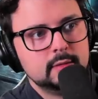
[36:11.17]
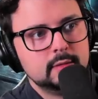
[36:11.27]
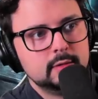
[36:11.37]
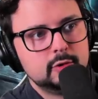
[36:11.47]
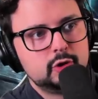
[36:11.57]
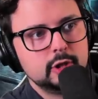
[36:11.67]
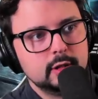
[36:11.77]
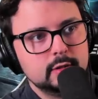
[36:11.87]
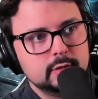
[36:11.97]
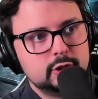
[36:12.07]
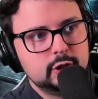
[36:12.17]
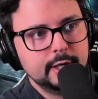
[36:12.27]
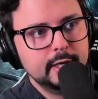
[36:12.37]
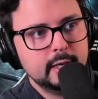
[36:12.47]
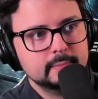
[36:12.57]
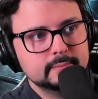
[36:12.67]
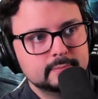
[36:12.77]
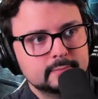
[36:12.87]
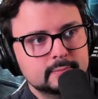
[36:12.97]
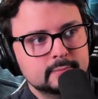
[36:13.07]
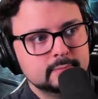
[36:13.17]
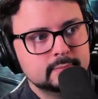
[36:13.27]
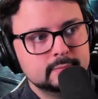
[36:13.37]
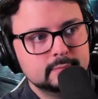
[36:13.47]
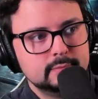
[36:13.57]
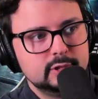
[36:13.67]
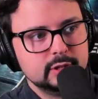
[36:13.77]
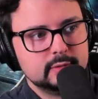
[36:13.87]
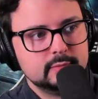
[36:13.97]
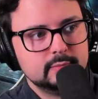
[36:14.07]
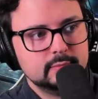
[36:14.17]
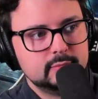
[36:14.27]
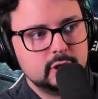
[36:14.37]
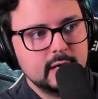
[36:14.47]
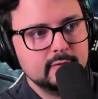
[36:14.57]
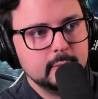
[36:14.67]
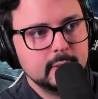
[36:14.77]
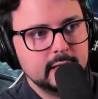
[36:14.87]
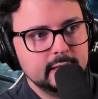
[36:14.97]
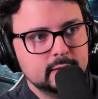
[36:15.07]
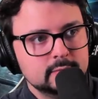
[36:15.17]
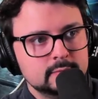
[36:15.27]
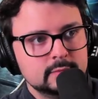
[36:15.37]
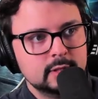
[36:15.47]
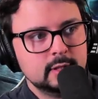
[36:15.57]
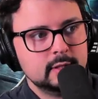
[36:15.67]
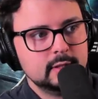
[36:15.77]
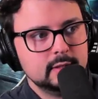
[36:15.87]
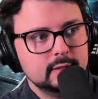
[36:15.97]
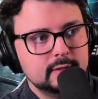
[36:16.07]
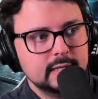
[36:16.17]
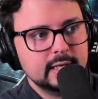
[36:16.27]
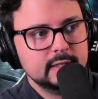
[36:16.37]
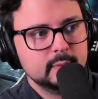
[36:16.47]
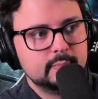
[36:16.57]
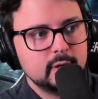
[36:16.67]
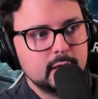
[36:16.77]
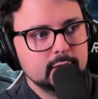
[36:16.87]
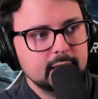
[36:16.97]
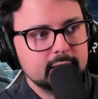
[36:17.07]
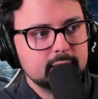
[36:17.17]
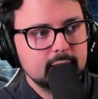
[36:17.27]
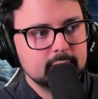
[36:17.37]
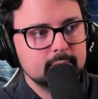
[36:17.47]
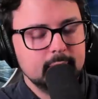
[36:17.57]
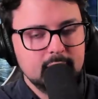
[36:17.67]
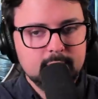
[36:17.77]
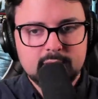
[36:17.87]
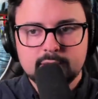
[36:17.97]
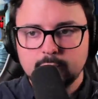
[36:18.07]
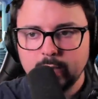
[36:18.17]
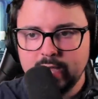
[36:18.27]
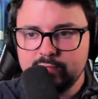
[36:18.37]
shut up to everybody, then you're maybe the way